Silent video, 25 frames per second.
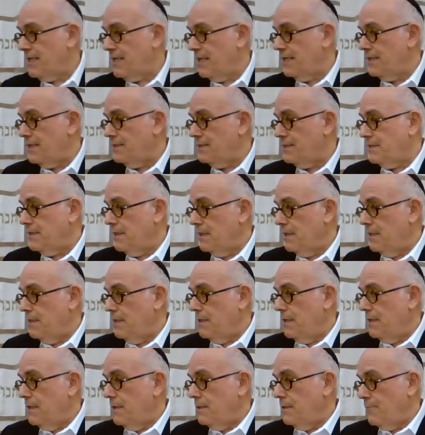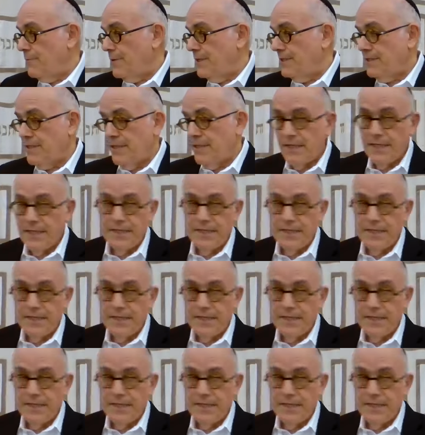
says the reason